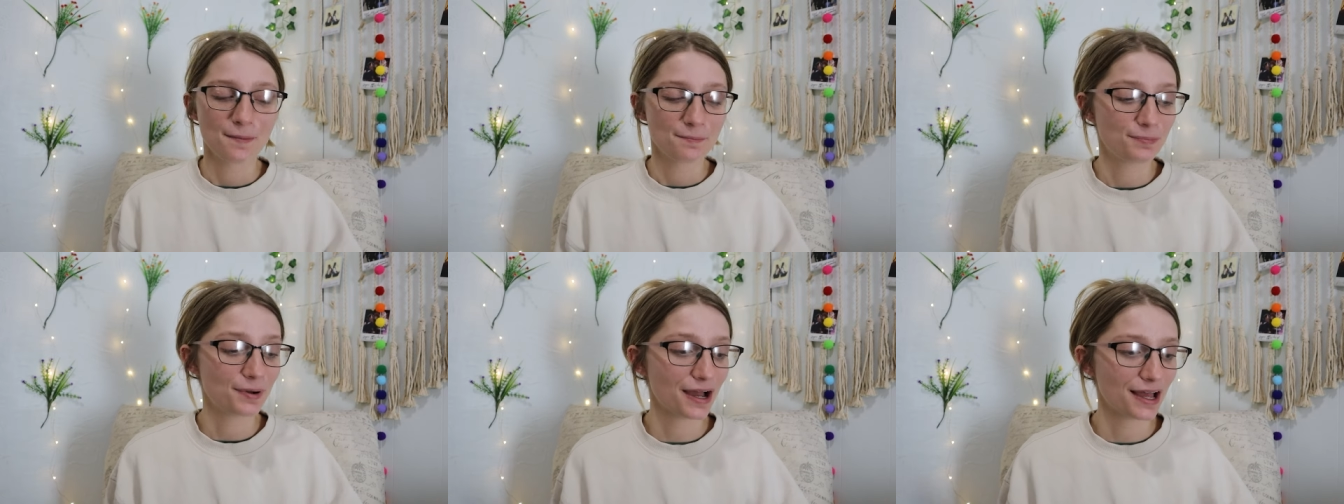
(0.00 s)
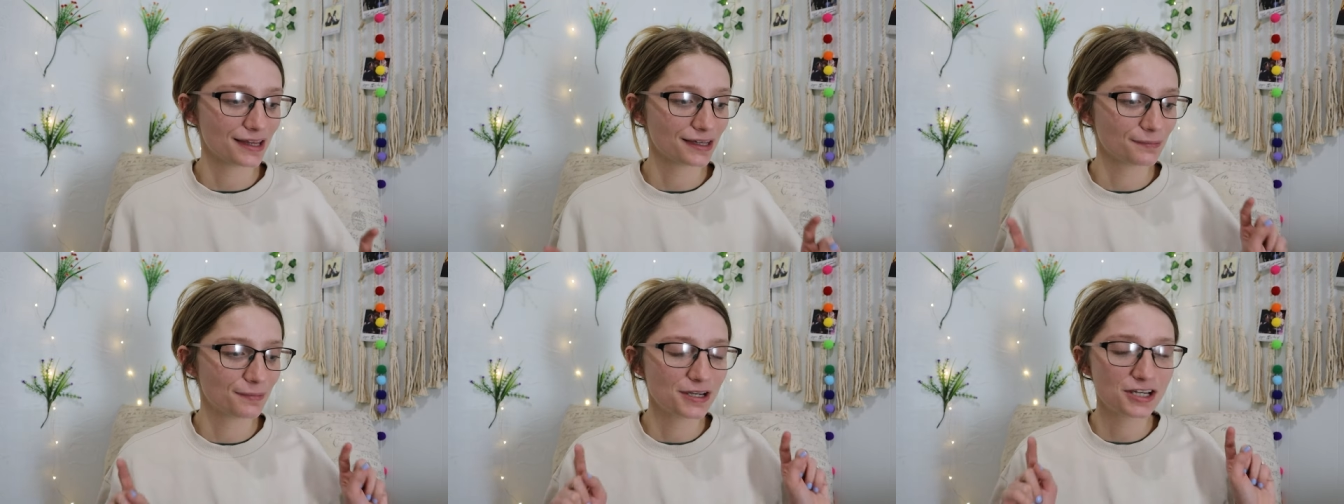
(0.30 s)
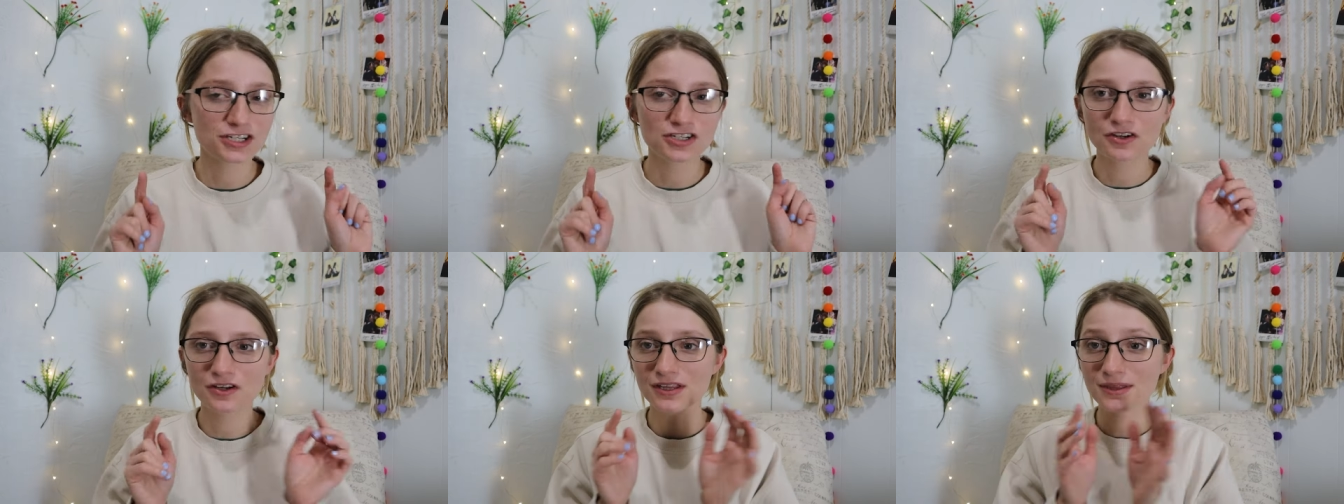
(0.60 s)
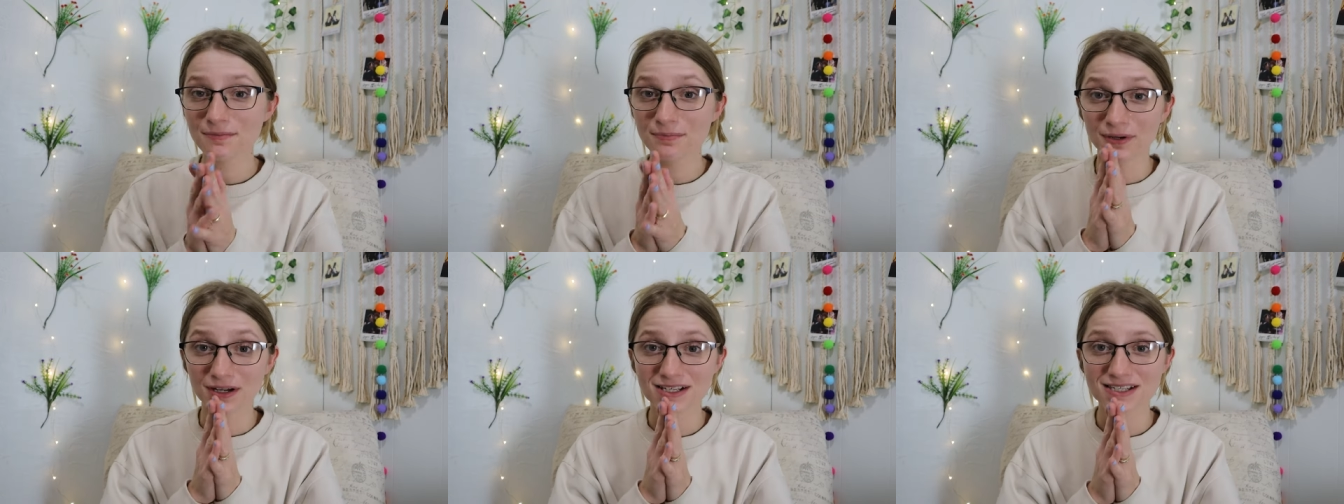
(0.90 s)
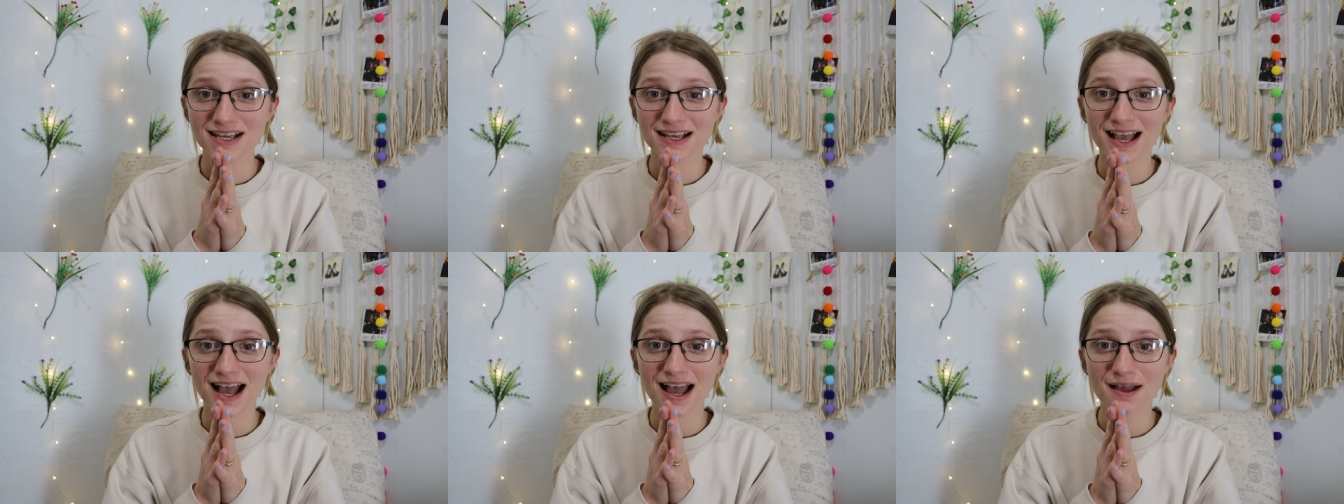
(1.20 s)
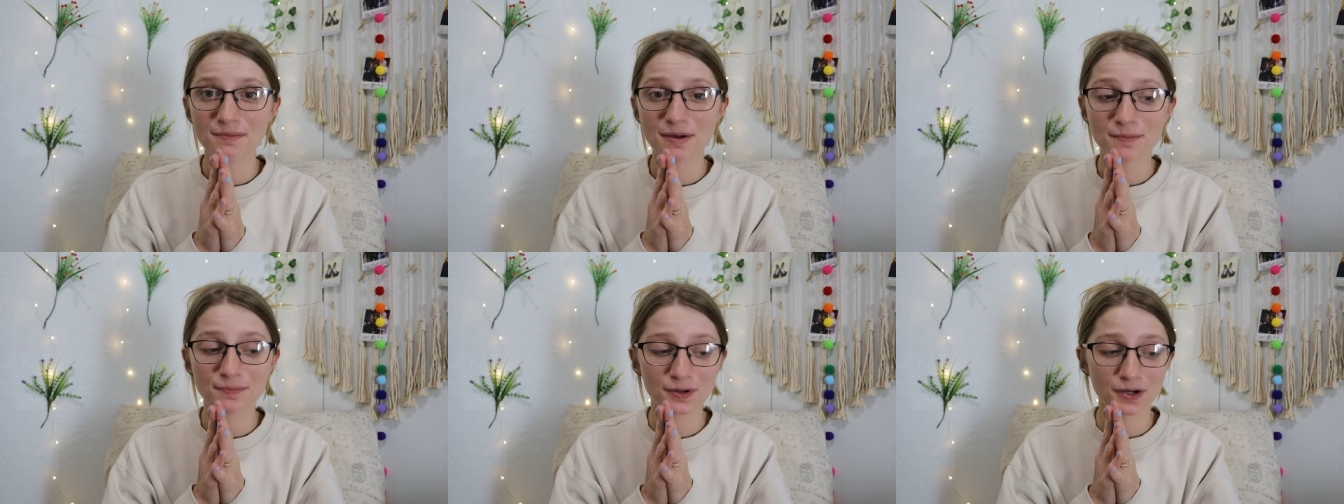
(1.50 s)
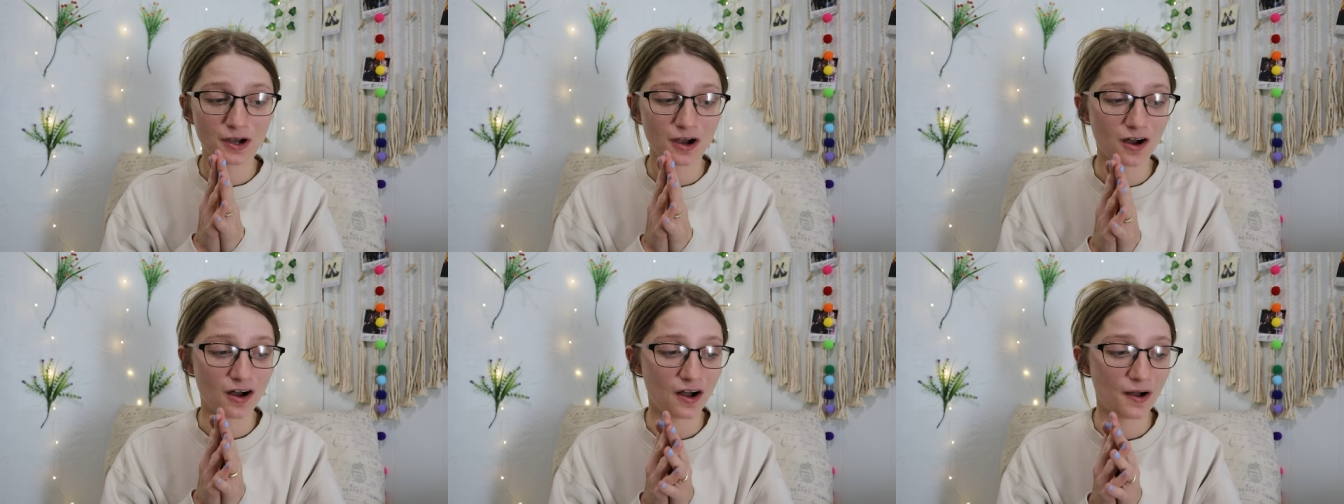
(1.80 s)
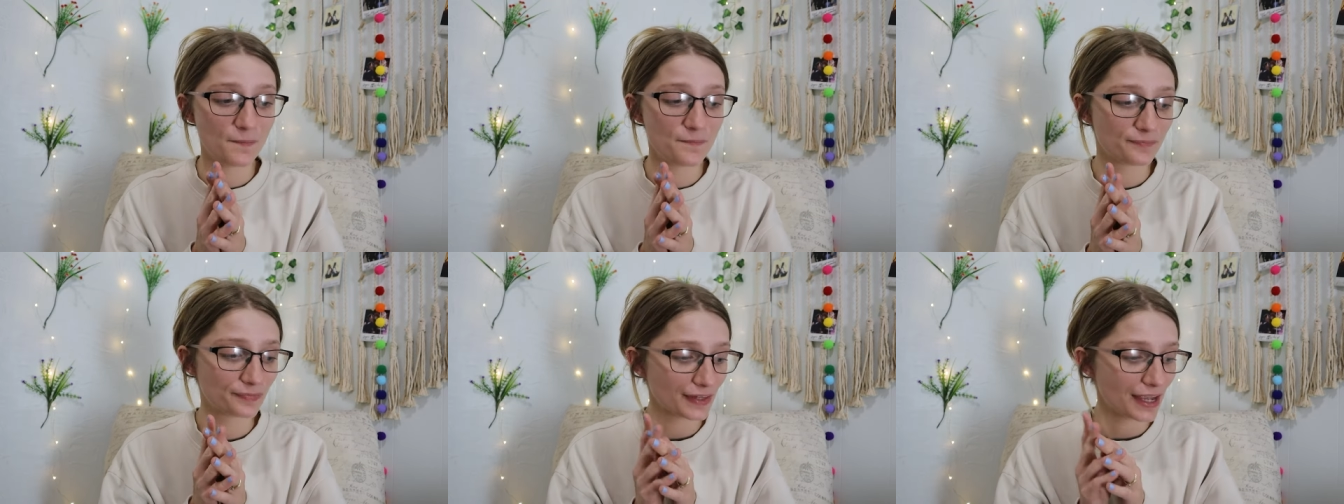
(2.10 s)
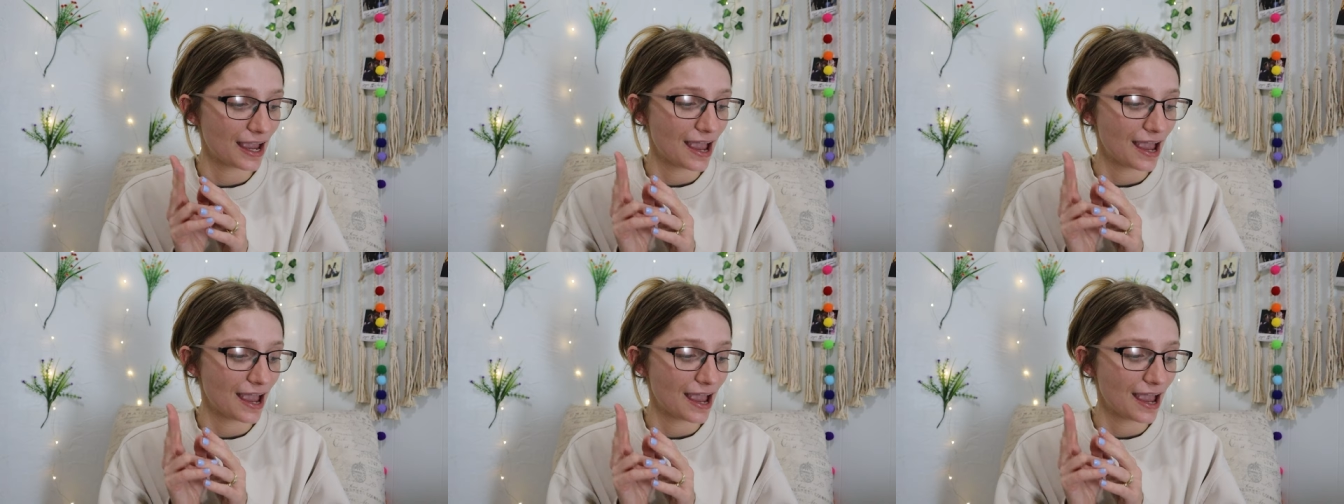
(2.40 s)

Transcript: But let me show you the books I got in my book haul.